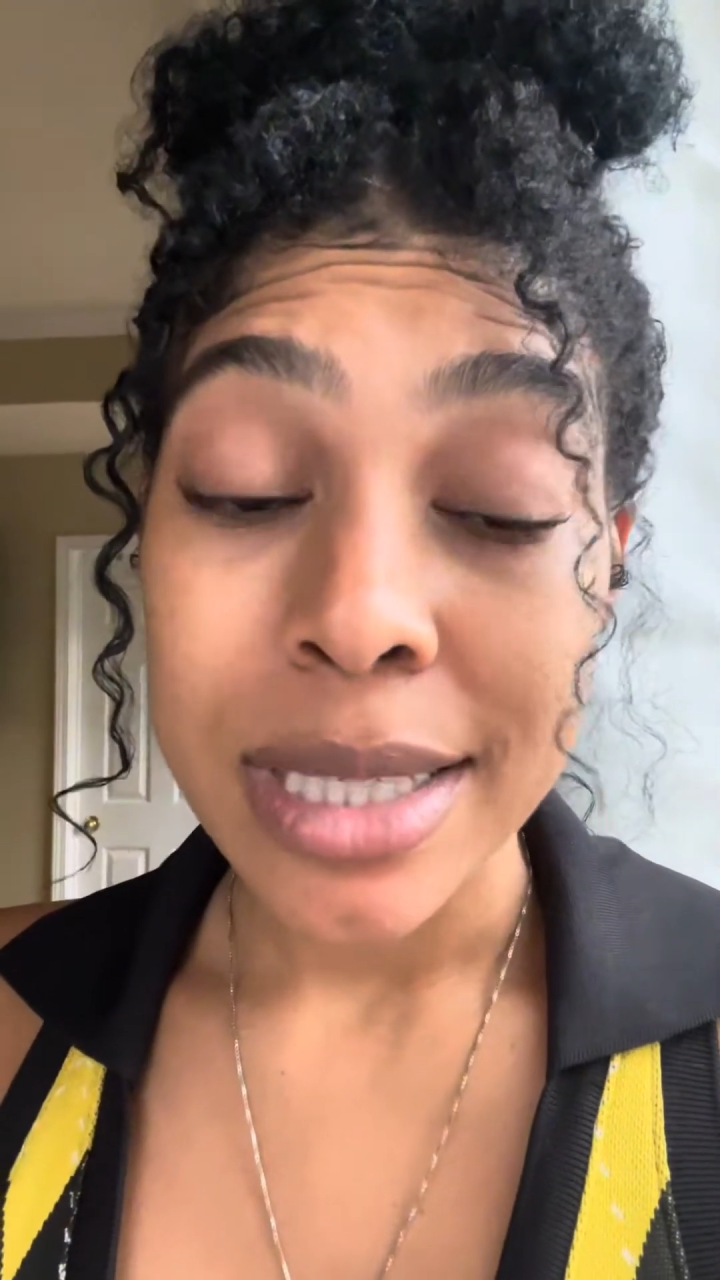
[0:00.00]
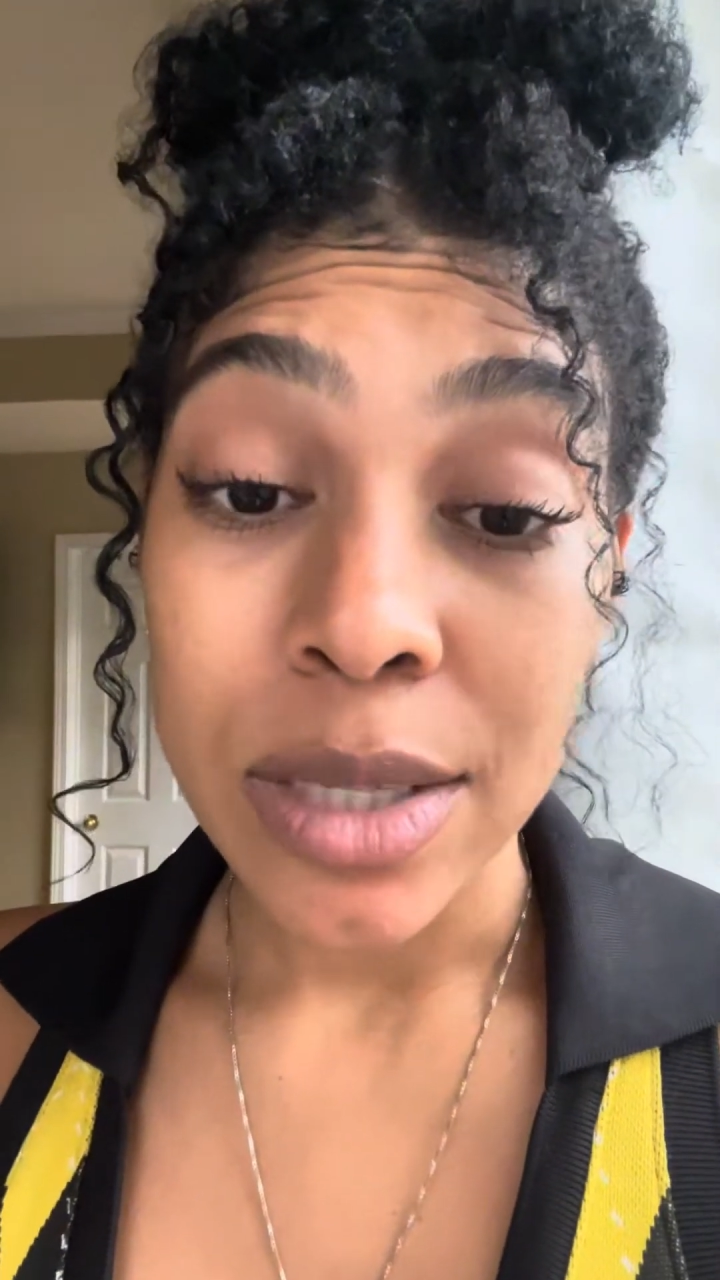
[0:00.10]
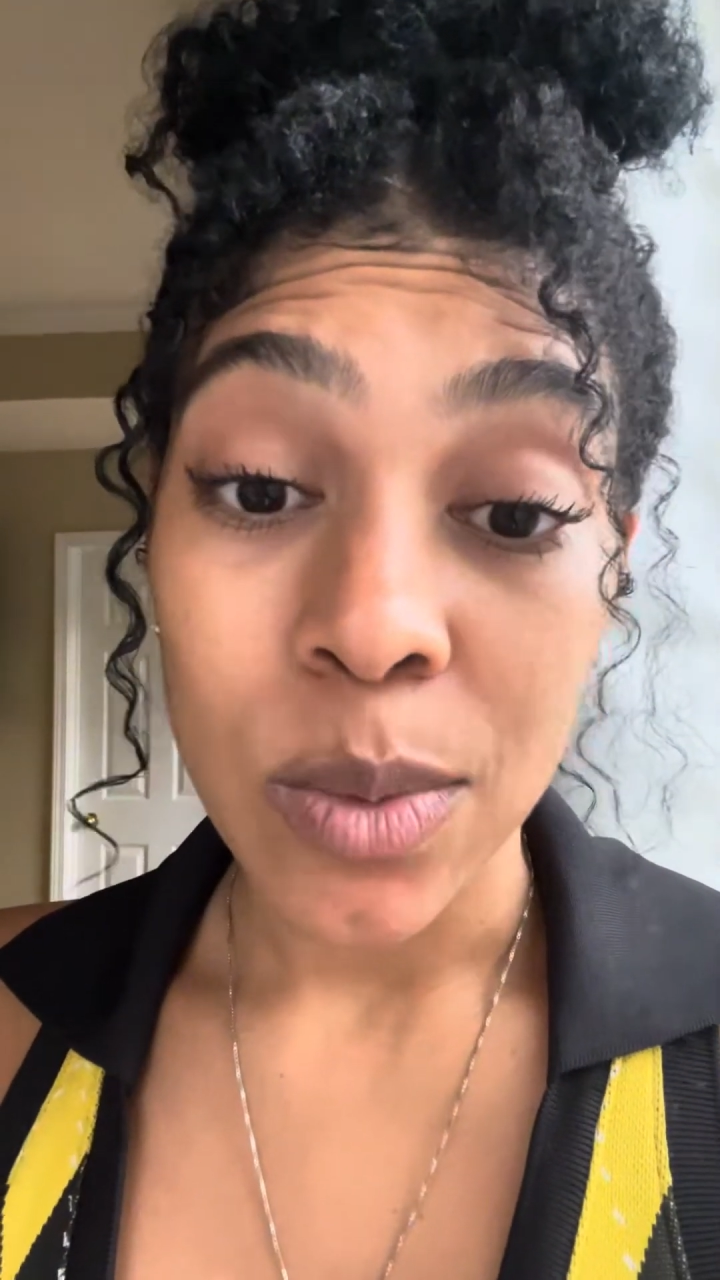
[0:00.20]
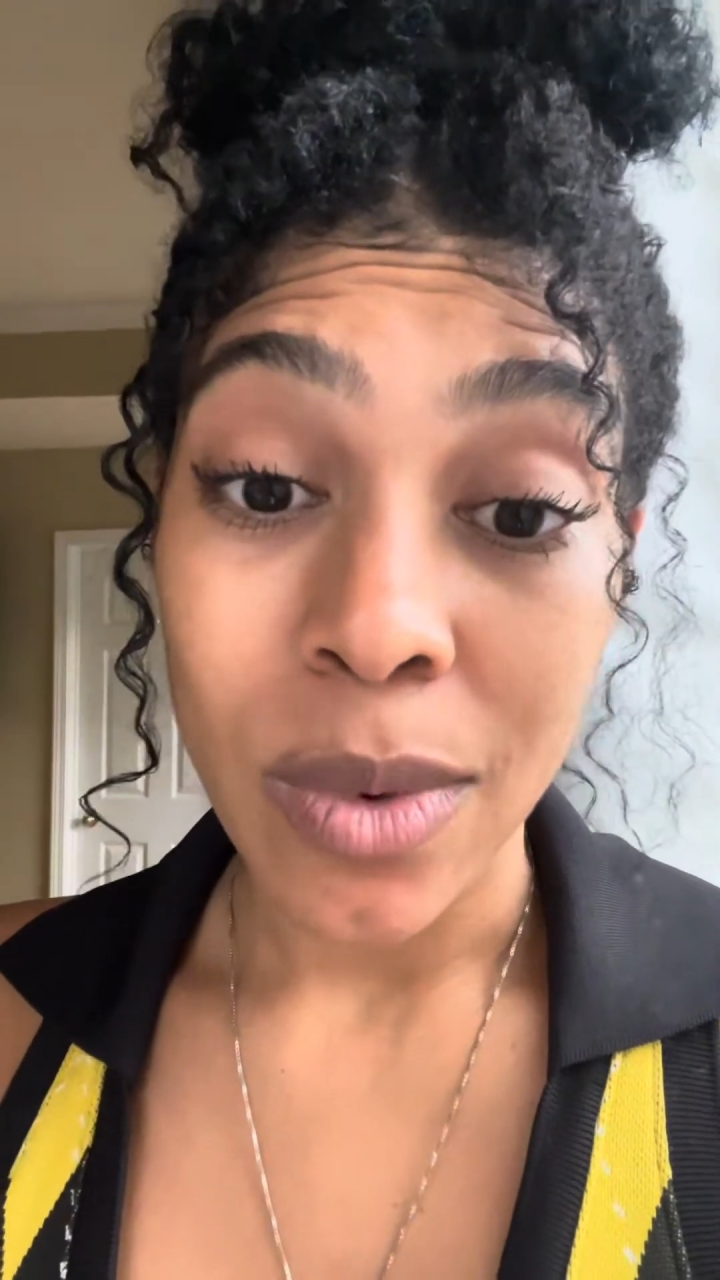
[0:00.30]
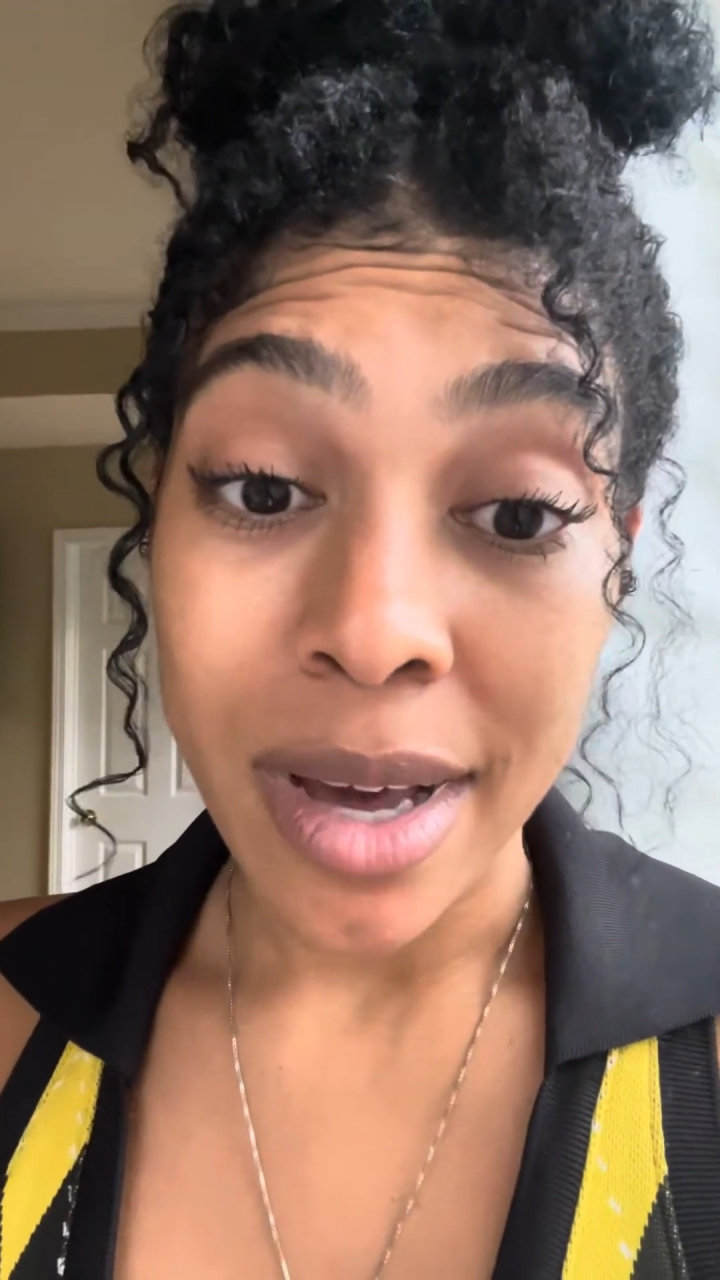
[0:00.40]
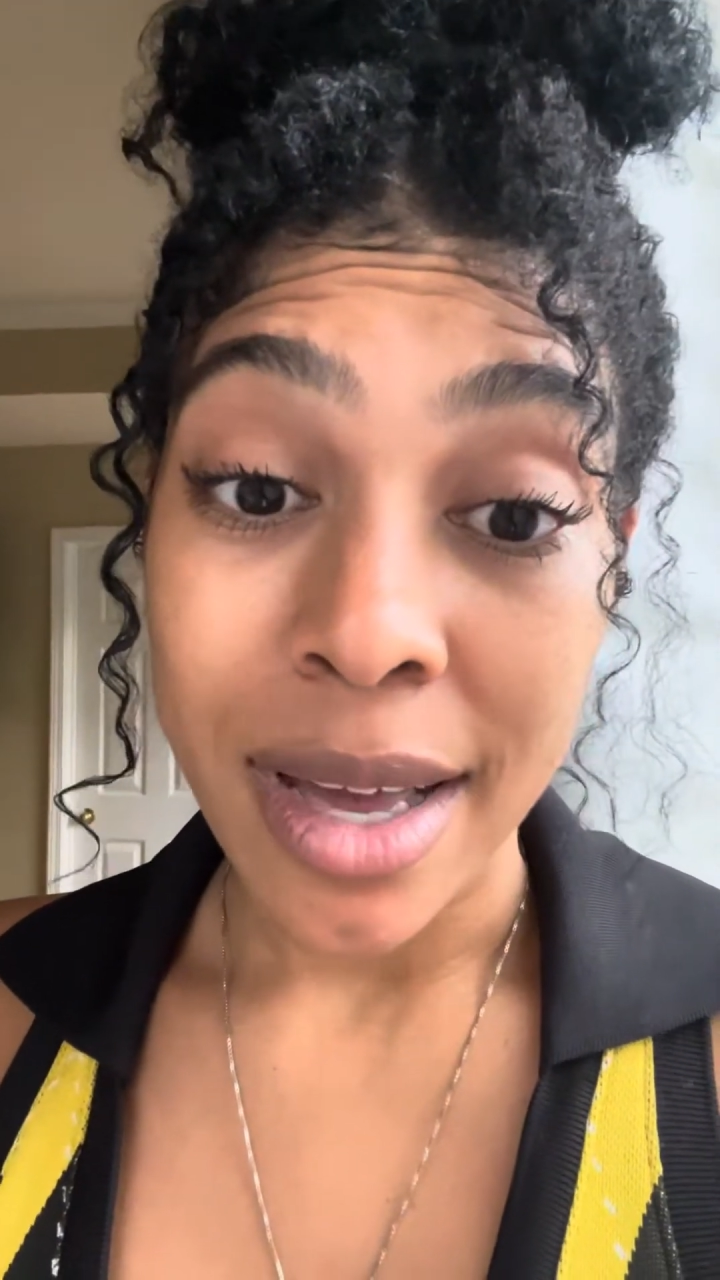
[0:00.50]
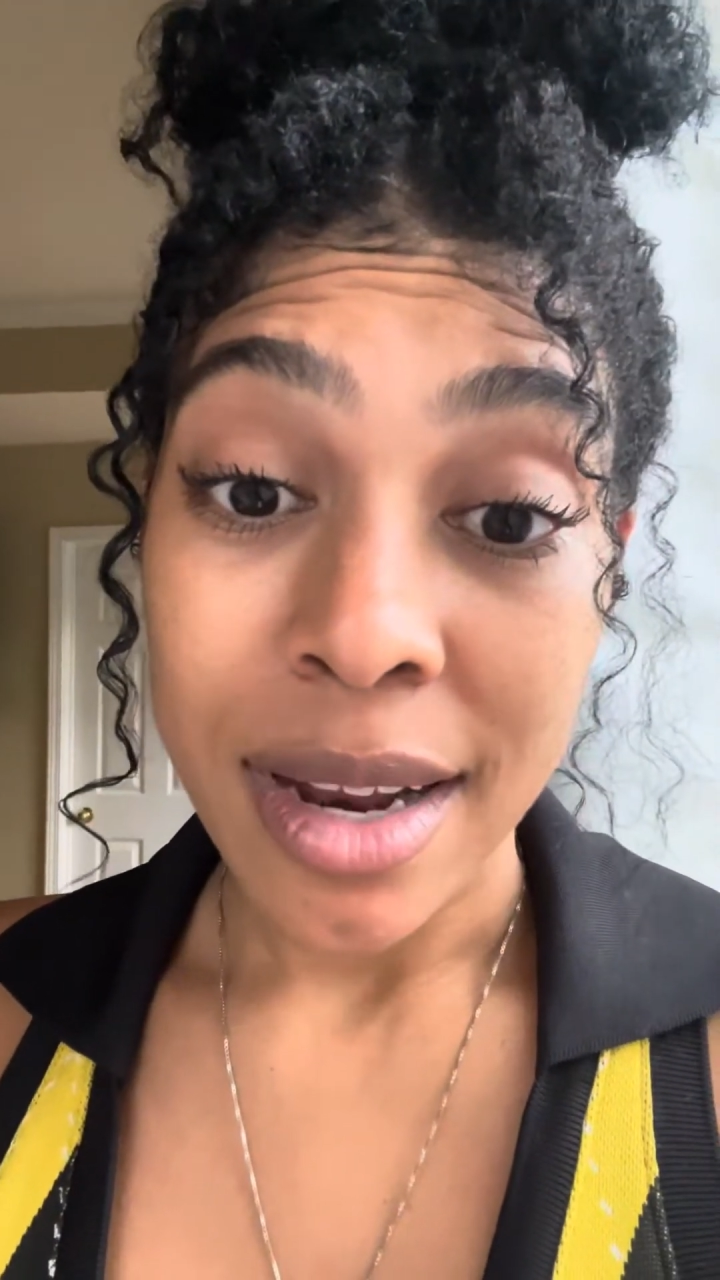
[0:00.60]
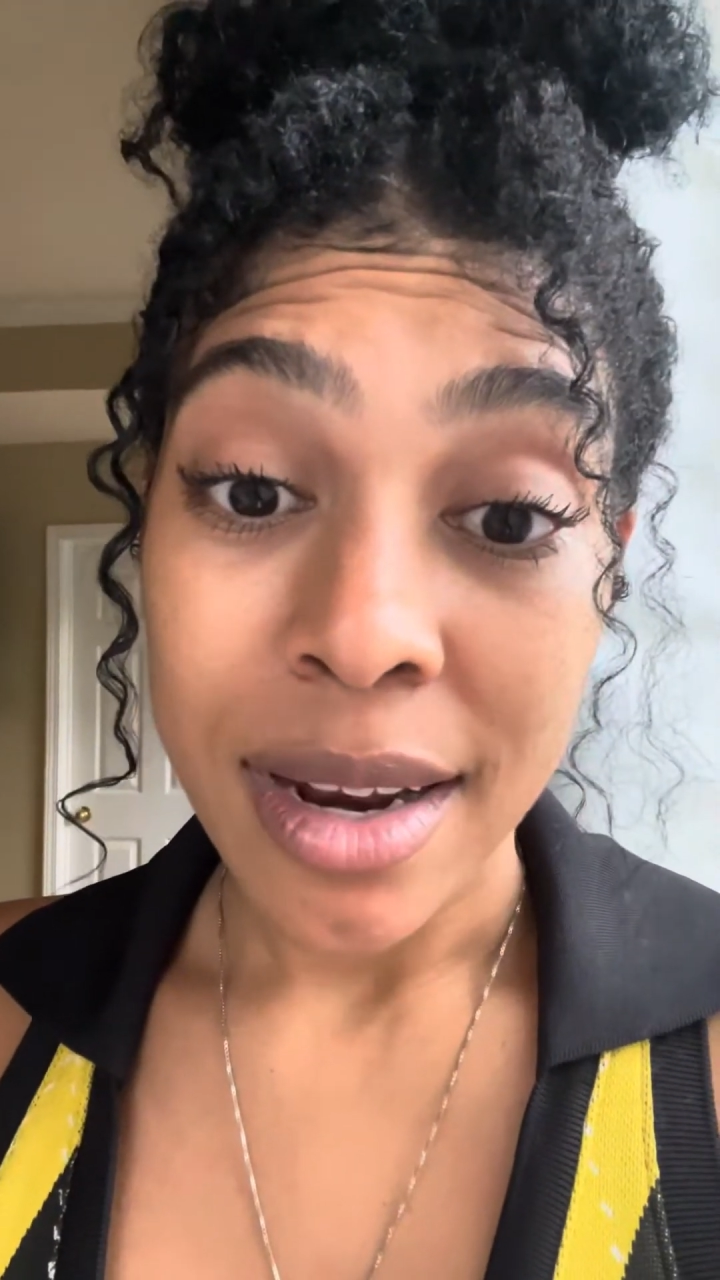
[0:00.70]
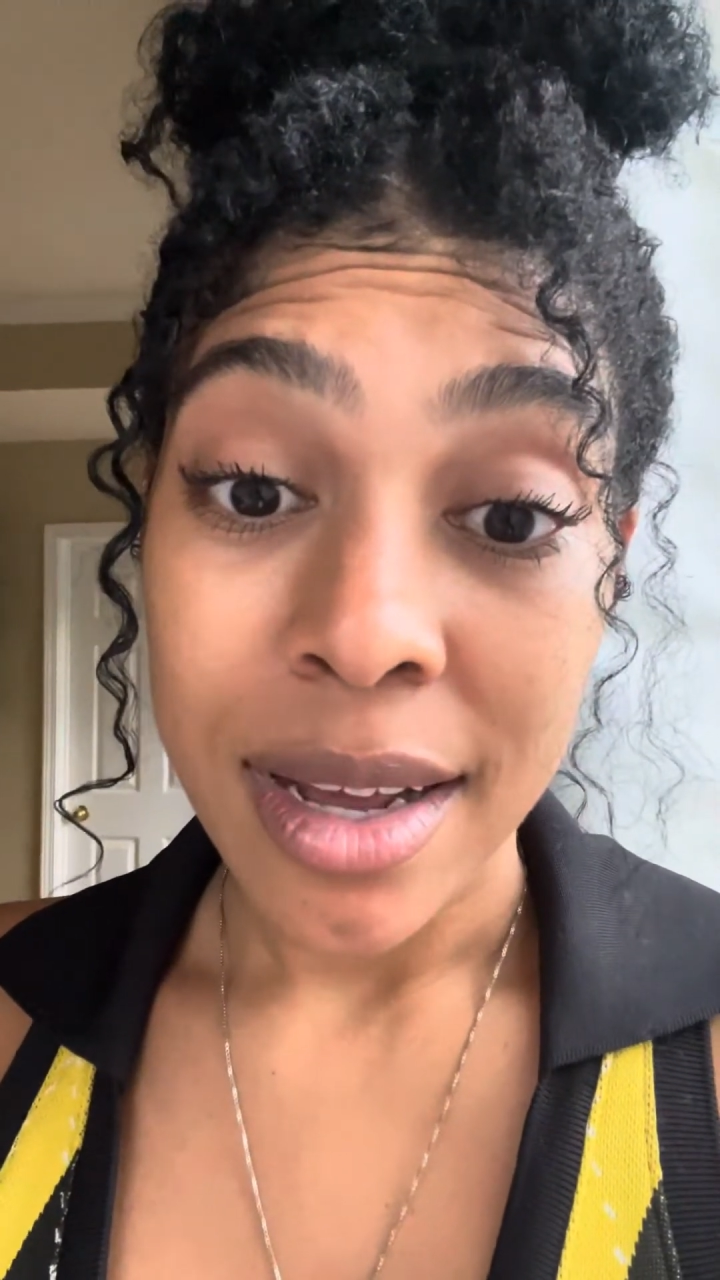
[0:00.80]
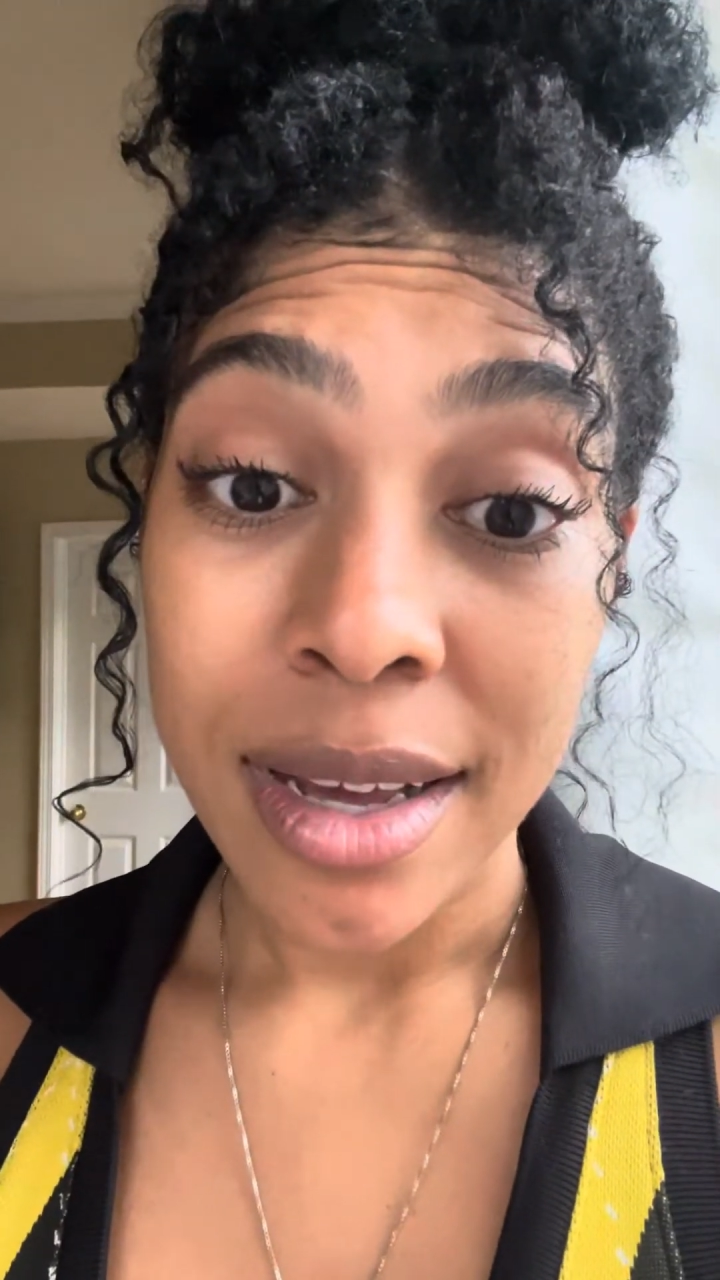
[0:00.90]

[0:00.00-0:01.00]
someone